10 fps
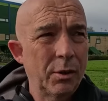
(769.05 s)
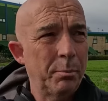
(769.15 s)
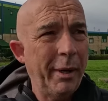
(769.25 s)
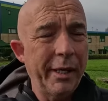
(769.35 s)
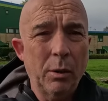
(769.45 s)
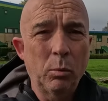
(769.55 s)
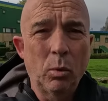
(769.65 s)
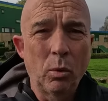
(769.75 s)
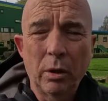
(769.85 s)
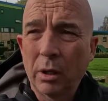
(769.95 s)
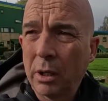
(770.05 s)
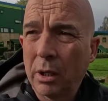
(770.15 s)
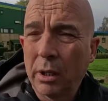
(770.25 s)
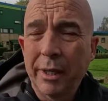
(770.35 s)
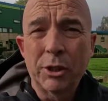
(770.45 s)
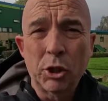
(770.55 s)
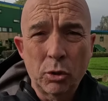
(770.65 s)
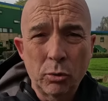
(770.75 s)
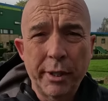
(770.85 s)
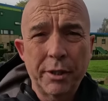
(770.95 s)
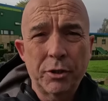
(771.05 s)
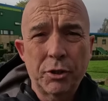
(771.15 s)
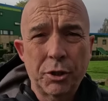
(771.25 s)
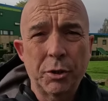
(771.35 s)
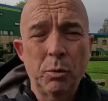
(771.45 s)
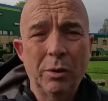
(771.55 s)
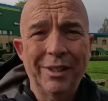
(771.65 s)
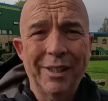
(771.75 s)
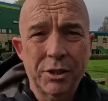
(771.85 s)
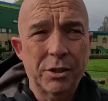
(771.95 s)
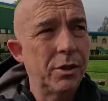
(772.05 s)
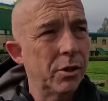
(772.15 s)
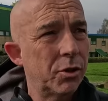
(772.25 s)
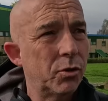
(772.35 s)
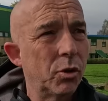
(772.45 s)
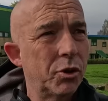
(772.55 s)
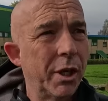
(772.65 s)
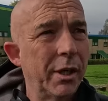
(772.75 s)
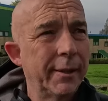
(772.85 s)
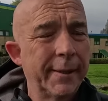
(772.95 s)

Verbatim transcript: The Byker Wall is a Grade 2 listed structure.